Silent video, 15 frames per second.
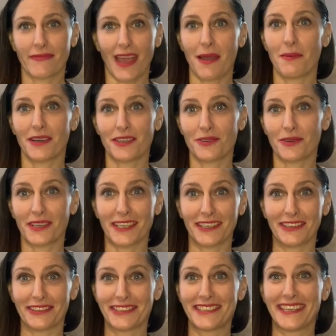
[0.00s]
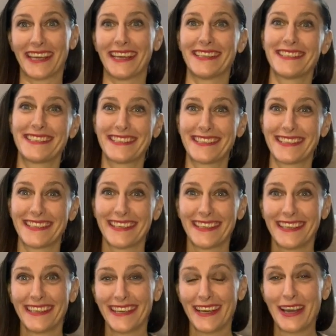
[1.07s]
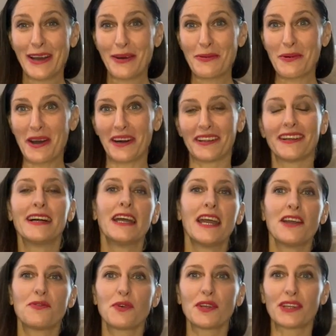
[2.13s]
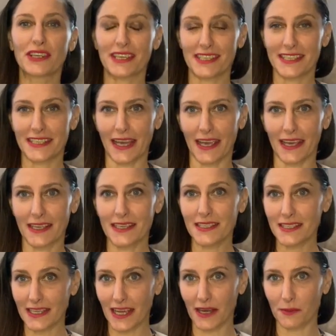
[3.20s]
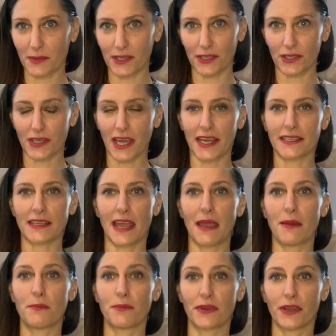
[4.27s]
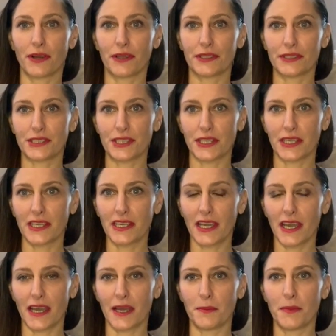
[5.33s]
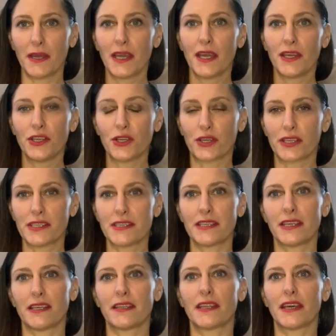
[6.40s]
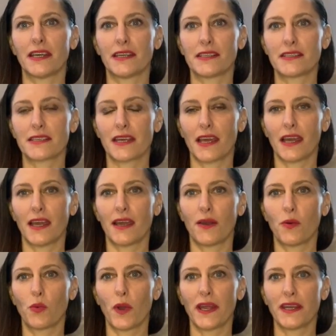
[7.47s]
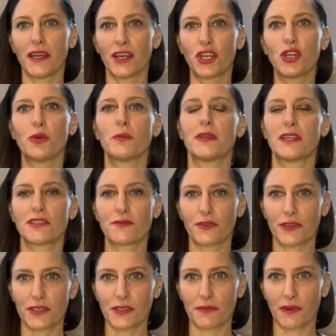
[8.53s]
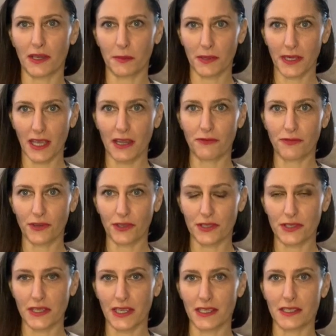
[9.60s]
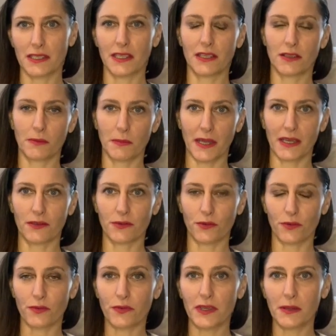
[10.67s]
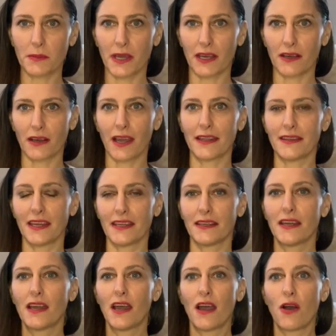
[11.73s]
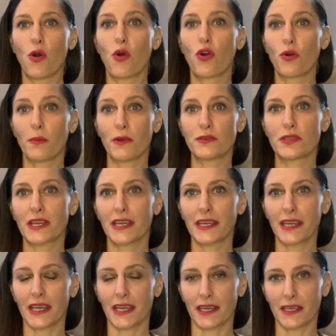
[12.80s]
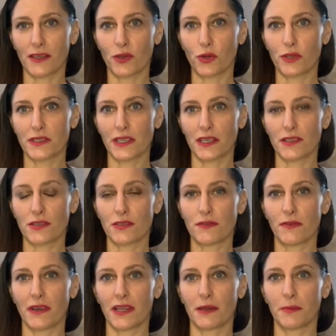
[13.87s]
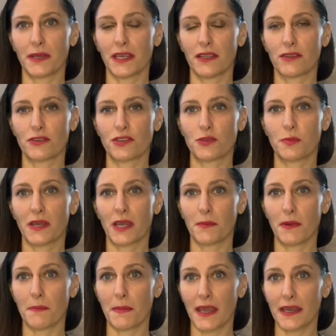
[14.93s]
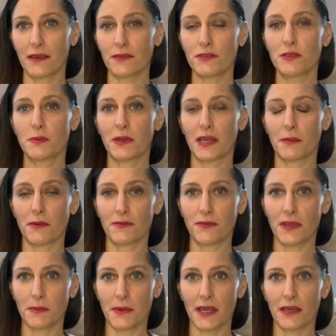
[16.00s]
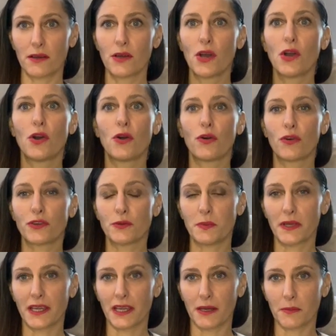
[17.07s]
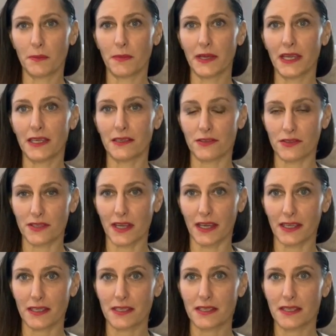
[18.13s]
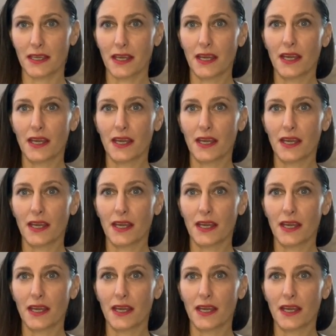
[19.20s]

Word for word: Am I talking nonsense? Well, if we look at science and we look at embryology, um, you can see that uh, when a human is first developing, at first it's neither male nor female, and then hormones kick in, causing it to develop either to become a male, to become a female, or to become intersex.